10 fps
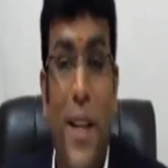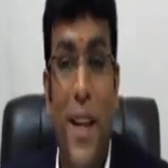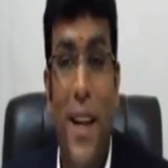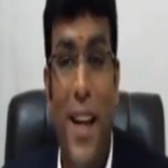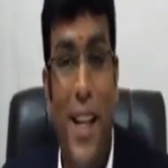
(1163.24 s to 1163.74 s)

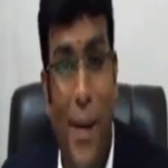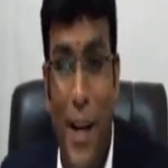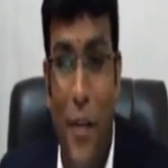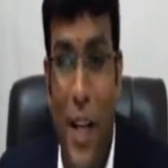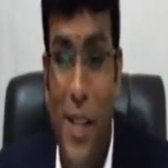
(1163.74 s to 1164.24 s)
Clear, my
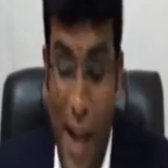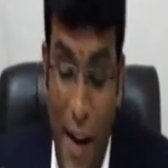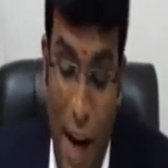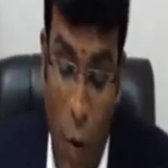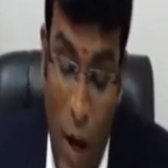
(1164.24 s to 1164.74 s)
dear friends?
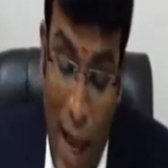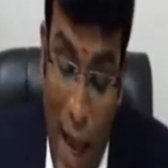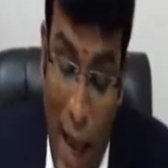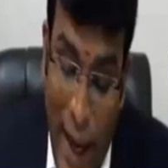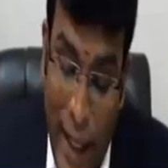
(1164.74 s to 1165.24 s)
Now,
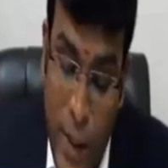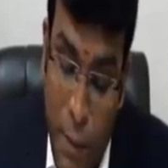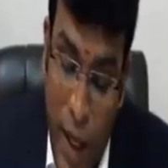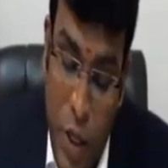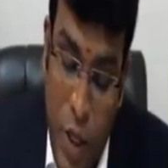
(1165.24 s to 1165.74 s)

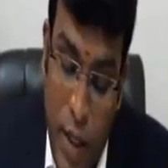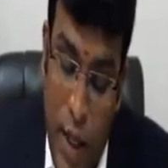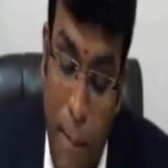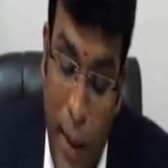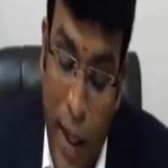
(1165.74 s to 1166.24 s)
exploration
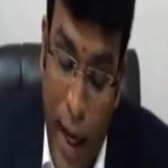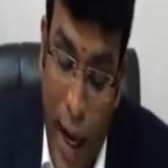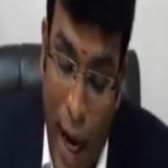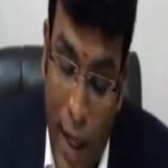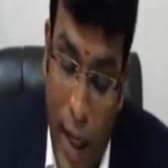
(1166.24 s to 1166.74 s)

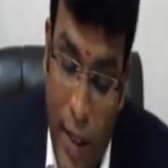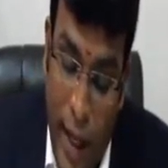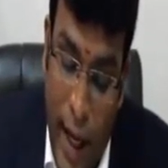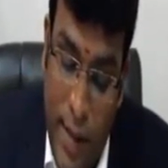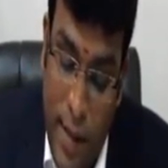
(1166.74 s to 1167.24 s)
company
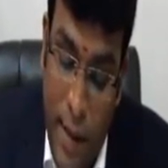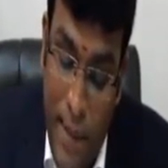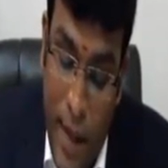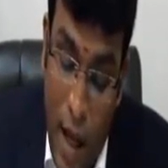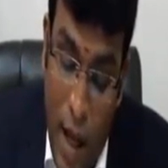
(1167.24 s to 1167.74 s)
undertakes
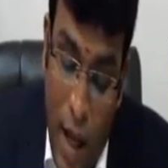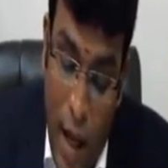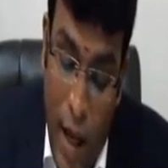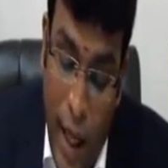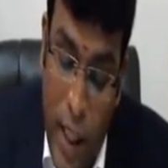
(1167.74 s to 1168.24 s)

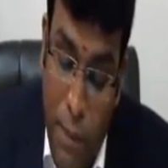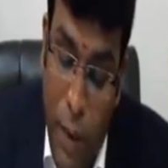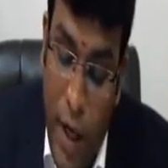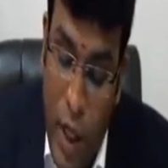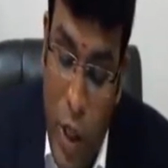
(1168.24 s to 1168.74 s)

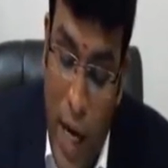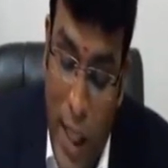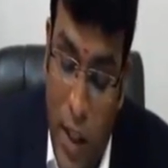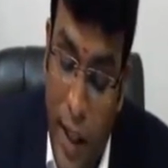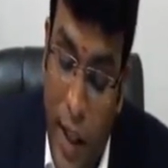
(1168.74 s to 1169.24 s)
exploration
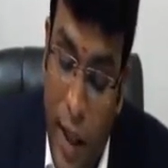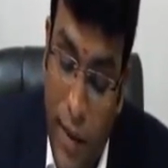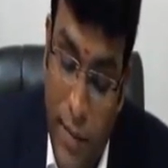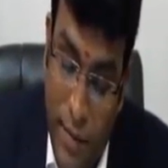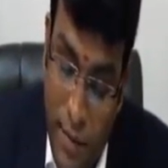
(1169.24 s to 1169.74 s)

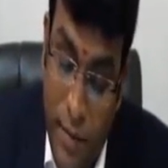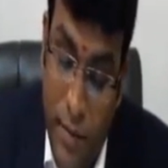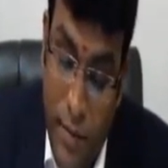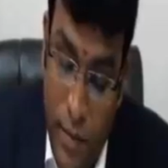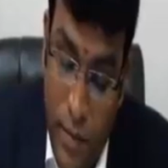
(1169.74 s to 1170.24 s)
activity.
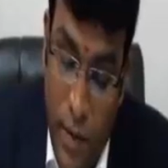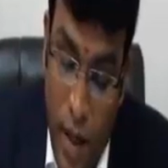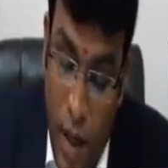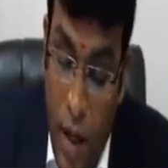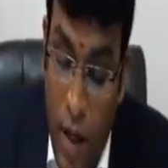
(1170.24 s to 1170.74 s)

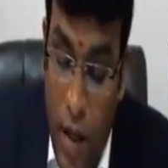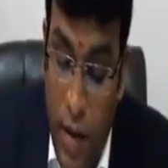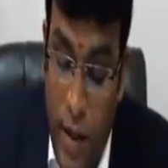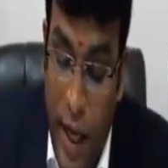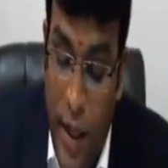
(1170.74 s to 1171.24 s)

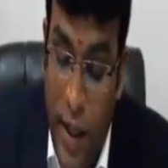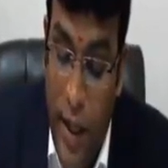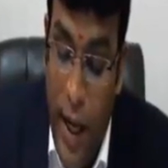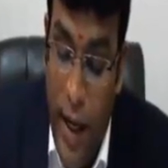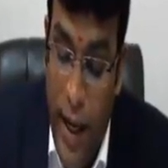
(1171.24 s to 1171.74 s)
They
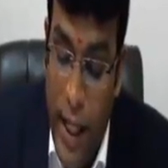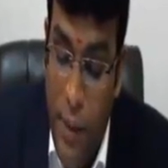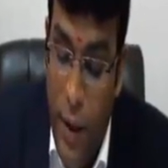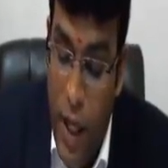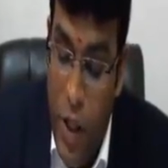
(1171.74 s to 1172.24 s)
undertake
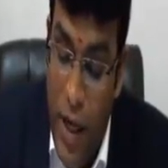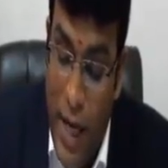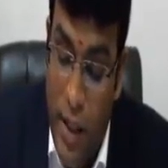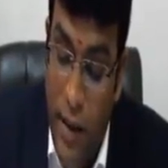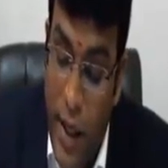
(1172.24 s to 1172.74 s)
exploration
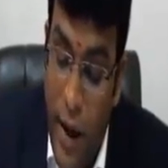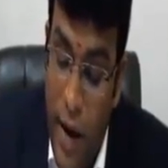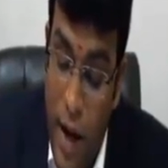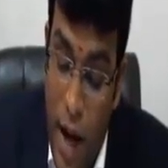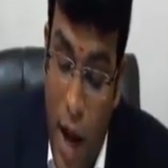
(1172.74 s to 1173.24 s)
activity,
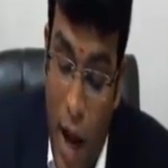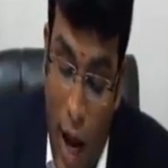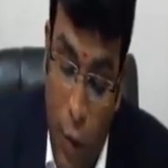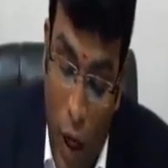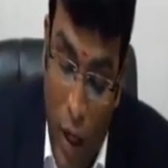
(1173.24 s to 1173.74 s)

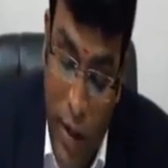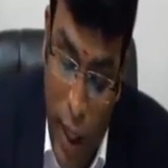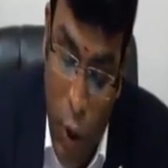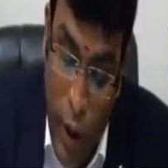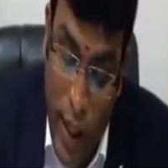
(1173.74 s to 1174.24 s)
and what they will
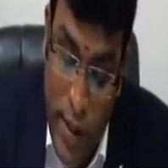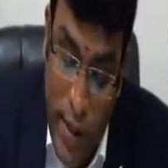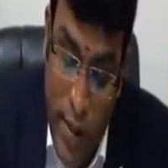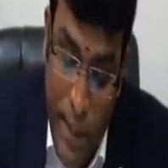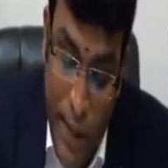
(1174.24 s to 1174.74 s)
do
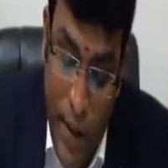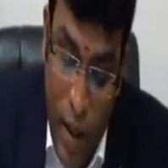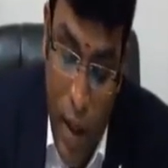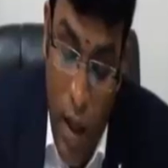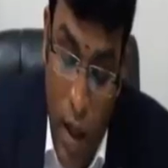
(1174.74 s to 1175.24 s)
is,
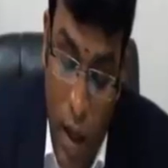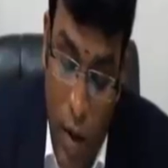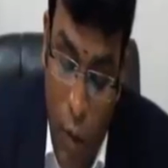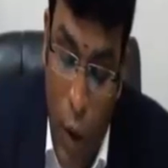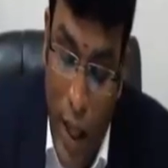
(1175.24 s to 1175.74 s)

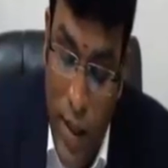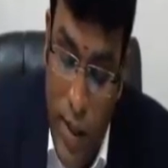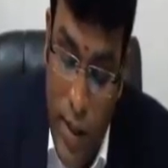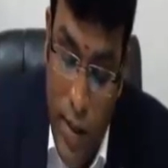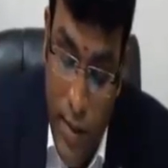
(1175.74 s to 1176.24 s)

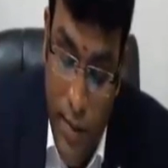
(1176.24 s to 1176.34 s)
once